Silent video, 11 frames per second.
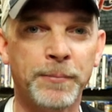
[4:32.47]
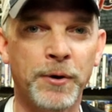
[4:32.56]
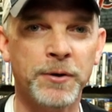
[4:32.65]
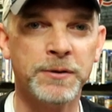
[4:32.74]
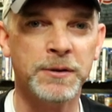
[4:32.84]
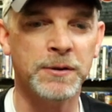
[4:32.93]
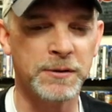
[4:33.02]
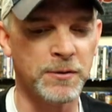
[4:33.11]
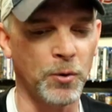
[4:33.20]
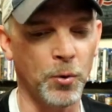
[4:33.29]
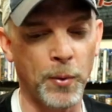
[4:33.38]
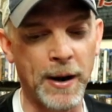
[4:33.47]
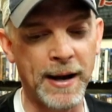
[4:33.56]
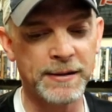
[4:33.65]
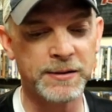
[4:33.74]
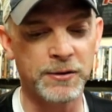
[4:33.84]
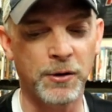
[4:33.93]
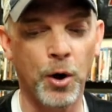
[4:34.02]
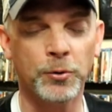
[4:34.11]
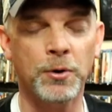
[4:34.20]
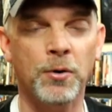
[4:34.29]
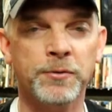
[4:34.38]
I purchase or why I still
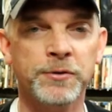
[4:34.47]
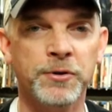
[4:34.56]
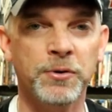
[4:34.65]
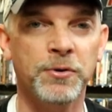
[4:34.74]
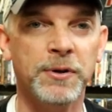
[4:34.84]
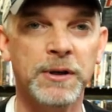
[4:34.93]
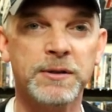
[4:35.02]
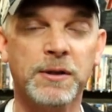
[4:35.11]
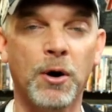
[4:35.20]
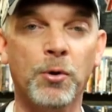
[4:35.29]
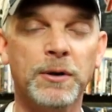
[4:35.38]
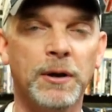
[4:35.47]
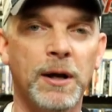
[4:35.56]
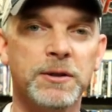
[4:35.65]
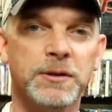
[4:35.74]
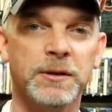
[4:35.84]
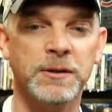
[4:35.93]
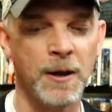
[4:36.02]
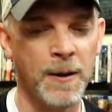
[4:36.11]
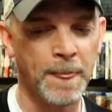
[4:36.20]
hold on to these gold collection.